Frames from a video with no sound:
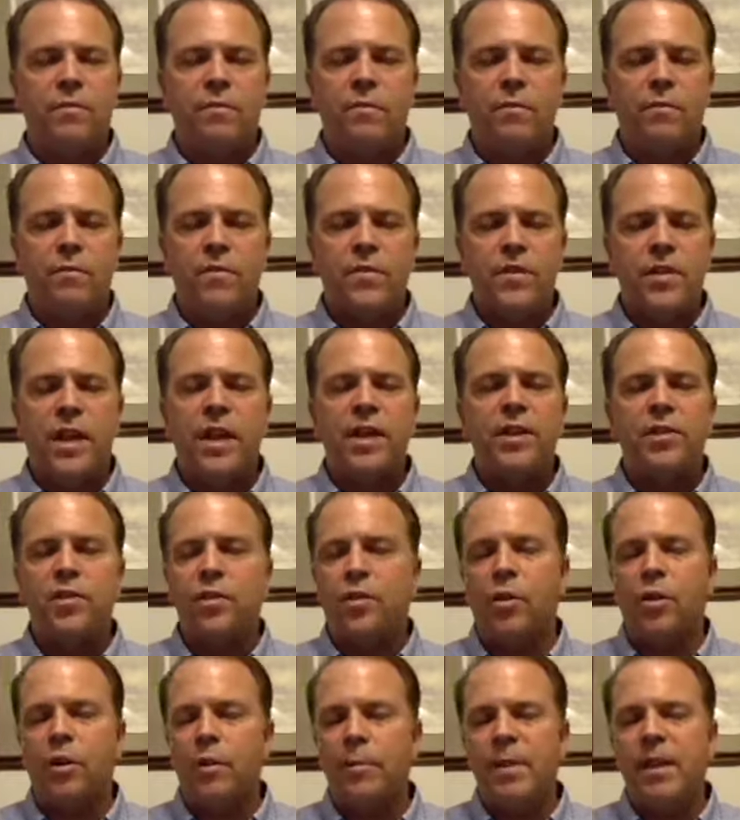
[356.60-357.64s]
sites are
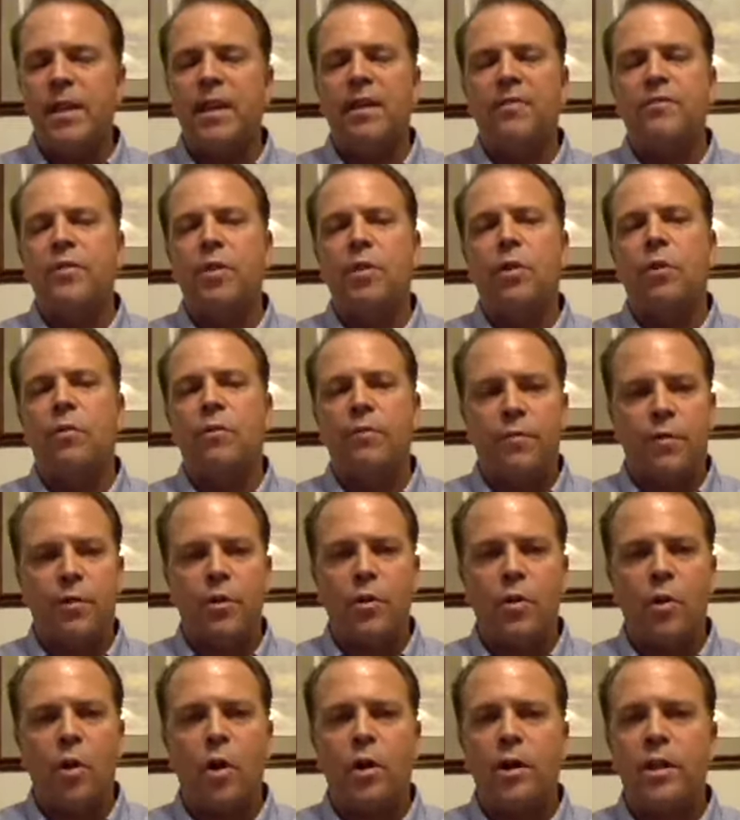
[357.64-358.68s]
going to be left alone for the
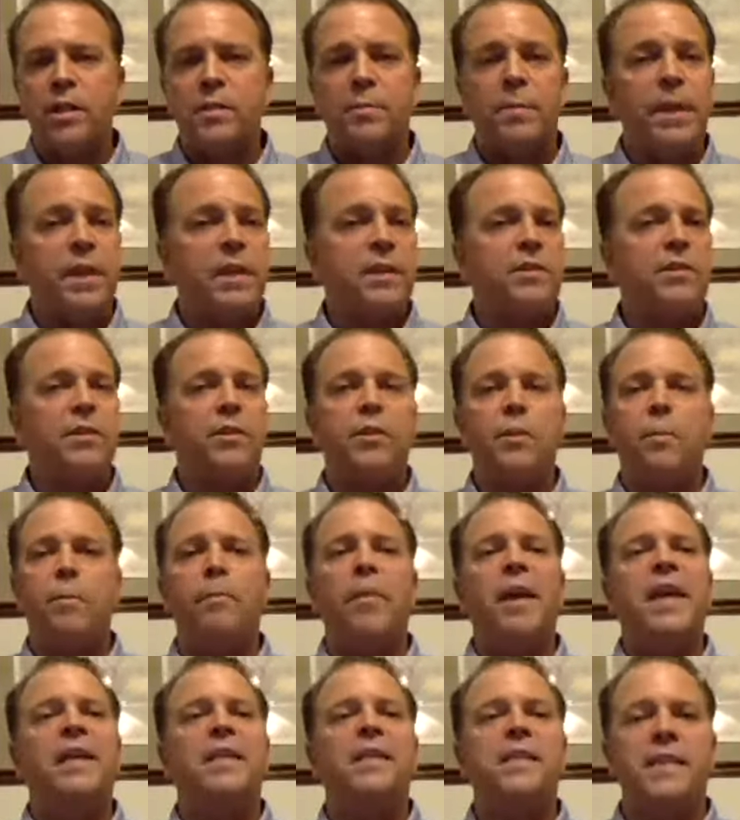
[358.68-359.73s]
longest because they're the
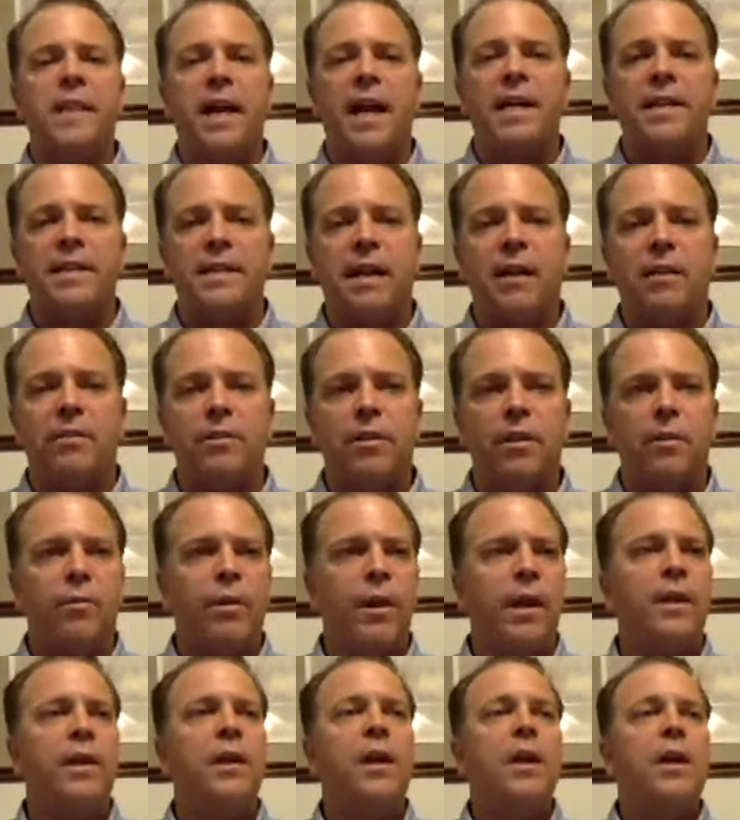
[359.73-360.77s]
biggest guys out there,
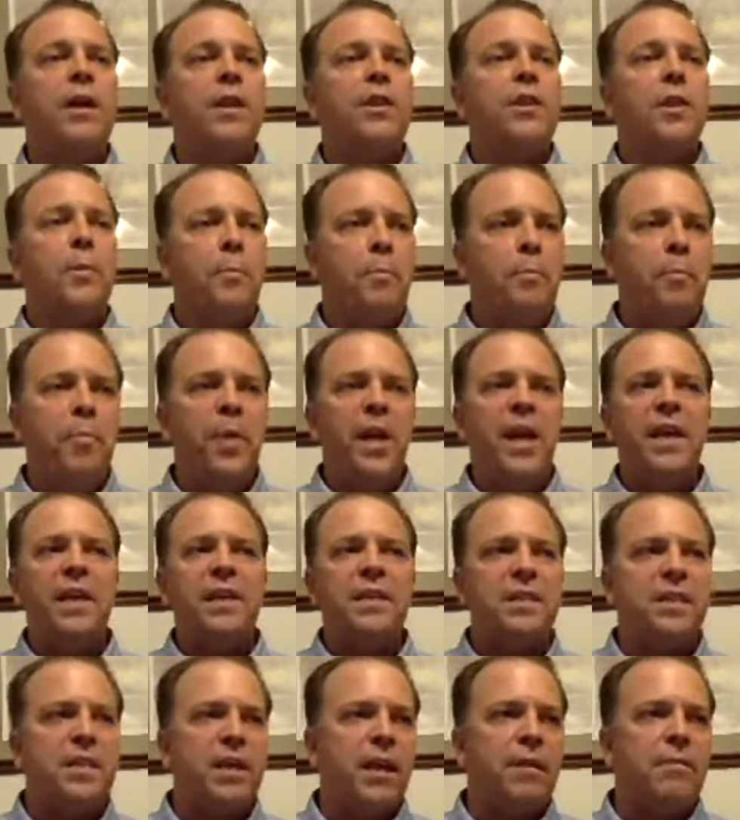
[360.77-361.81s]
right? The
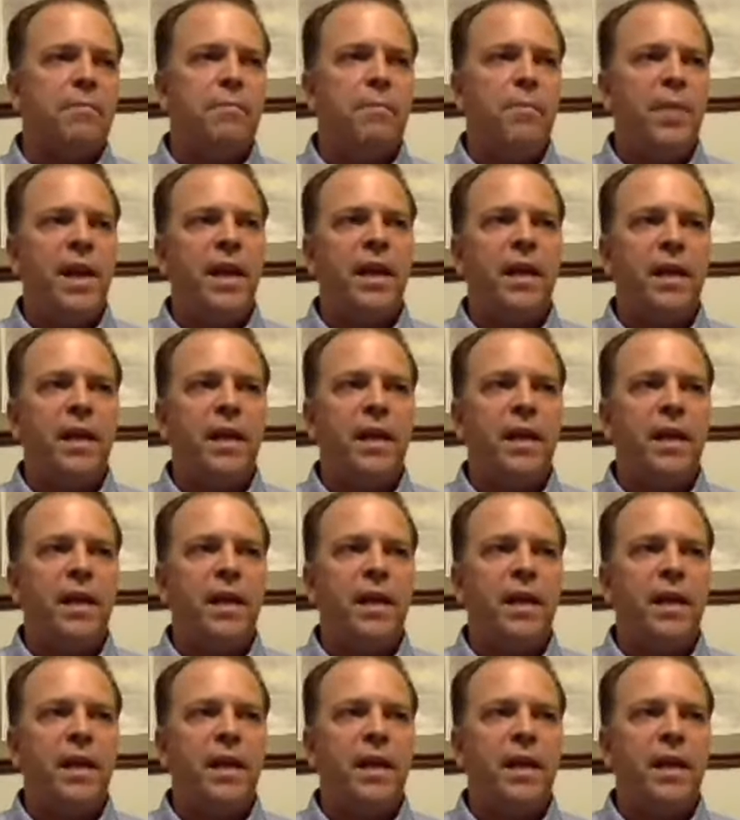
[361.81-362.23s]
biggest and big